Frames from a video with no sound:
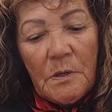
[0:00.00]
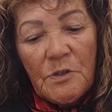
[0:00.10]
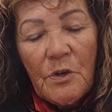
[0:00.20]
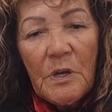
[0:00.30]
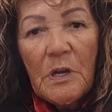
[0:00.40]

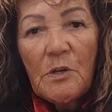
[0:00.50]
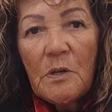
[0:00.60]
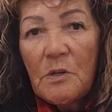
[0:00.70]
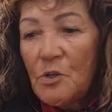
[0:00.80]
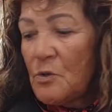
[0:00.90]
So you
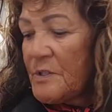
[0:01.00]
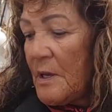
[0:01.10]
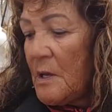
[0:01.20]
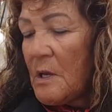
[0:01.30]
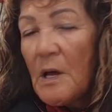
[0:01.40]
can use
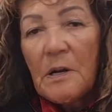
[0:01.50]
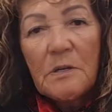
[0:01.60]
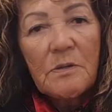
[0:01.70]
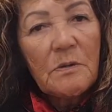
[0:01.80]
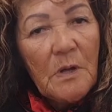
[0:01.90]
any
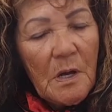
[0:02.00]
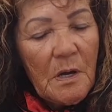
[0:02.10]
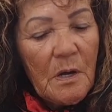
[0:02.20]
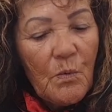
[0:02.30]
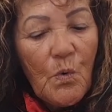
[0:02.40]
coloured
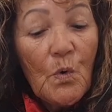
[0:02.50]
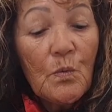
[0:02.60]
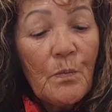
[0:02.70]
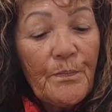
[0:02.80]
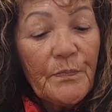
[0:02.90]
uh,
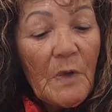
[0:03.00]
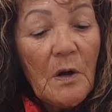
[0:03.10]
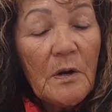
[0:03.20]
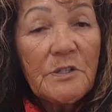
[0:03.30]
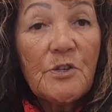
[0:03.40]
wool. I
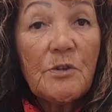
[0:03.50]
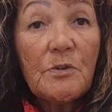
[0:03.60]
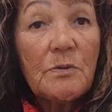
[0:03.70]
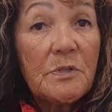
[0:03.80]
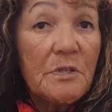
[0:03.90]
like to
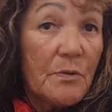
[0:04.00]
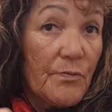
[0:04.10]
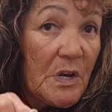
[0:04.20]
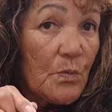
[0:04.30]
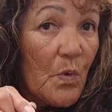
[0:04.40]
use the
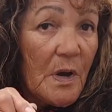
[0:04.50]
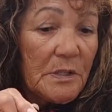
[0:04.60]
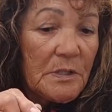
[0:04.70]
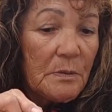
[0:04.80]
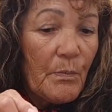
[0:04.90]
red,
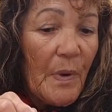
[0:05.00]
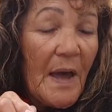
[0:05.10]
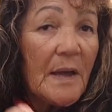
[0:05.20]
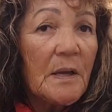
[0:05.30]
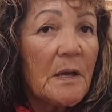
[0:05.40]
white and
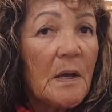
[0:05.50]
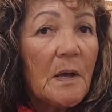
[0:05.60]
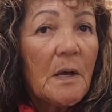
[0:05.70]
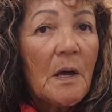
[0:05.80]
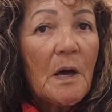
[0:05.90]
black,
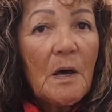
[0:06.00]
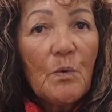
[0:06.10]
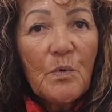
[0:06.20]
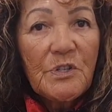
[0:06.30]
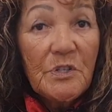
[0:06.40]
uh,
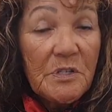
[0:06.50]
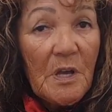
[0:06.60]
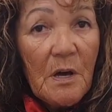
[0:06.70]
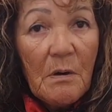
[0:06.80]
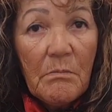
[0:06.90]
which is
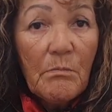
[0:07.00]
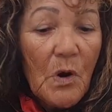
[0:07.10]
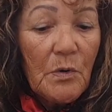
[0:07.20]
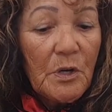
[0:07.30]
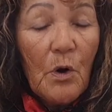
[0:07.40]
our
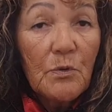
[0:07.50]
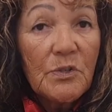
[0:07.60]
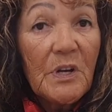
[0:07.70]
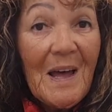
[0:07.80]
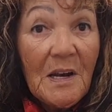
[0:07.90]

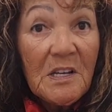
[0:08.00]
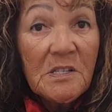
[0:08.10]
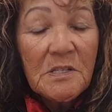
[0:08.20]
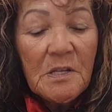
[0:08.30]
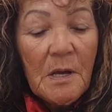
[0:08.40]
multicultural
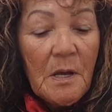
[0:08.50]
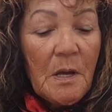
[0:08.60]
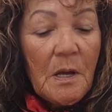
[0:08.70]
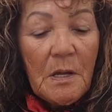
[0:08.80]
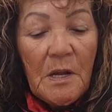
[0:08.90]
colours.
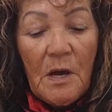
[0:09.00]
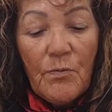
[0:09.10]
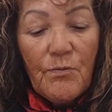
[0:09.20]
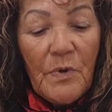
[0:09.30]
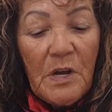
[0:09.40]
Now,
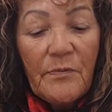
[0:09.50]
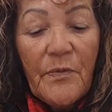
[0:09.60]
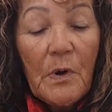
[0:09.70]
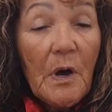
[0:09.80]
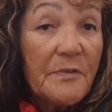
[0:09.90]
red
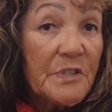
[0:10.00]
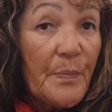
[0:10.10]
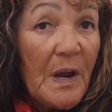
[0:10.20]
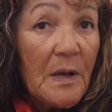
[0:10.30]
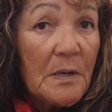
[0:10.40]
for life's
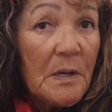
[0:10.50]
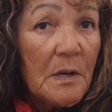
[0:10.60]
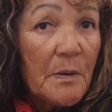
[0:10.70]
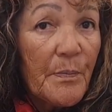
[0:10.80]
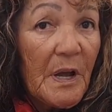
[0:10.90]
blood,
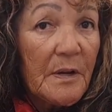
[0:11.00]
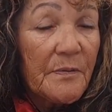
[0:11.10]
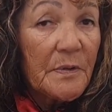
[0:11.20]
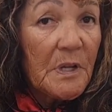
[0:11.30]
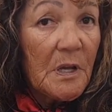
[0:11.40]
black
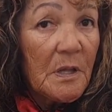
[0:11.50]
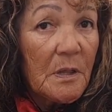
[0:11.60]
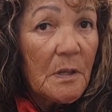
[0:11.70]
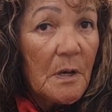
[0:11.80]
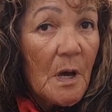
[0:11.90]
for
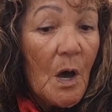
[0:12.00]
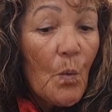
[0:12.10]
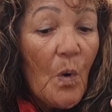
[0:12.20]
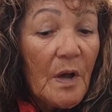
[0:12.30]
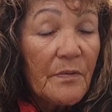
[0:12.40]
death,
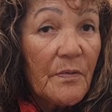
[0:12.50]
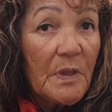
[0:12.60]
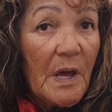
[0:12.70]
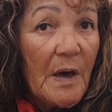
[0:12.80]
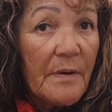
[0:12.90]
white for
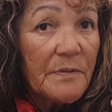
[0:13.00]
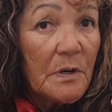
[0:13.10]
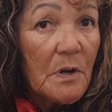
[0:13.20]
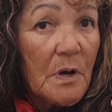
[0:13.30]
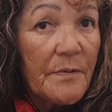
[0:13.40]
the
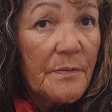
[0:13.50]
afterlife.